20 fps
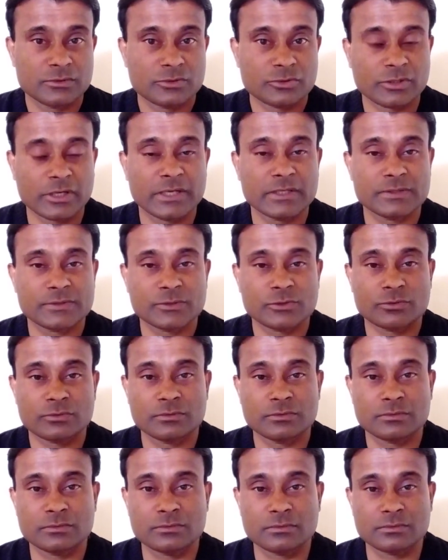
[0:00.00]
tries
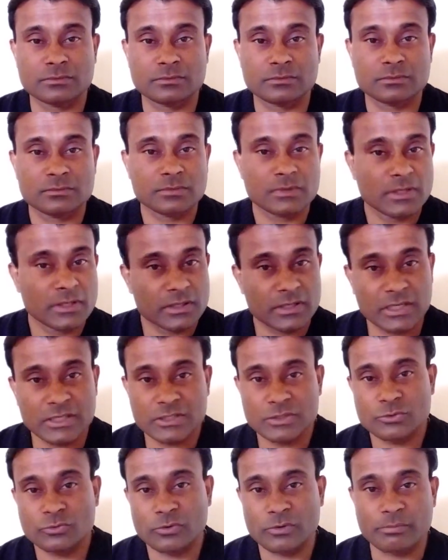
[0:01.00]
to get
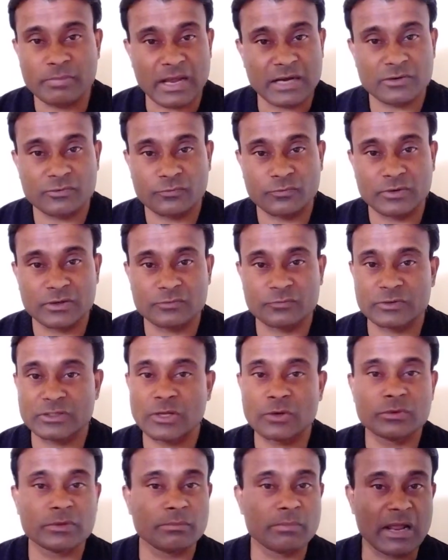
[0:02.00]
into a battlefield
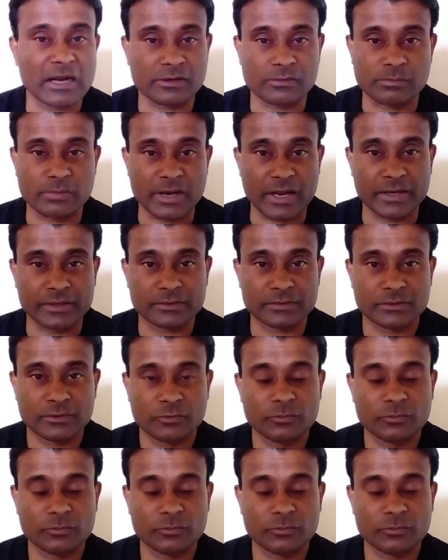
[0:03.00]
without a battle plan.